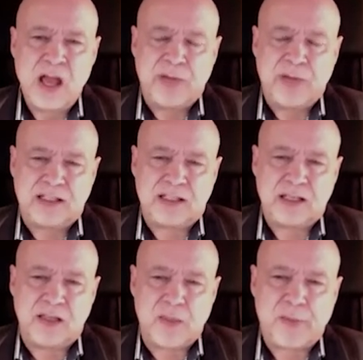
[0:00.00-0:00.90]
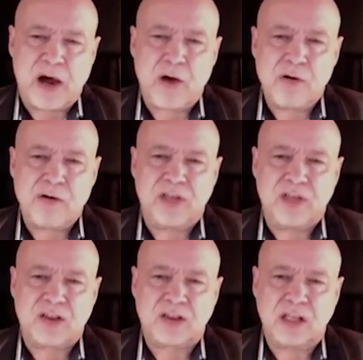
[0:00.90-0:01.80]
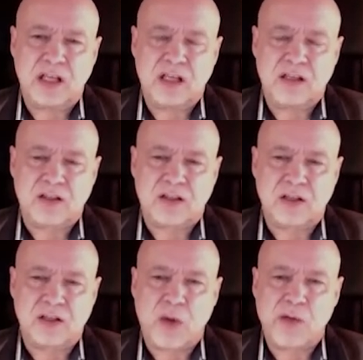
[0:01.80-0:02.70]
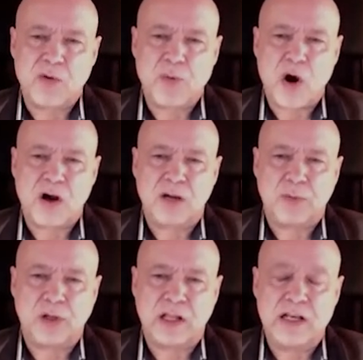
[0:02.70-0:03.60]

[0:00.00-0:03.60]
But the power of this is quite remarkable,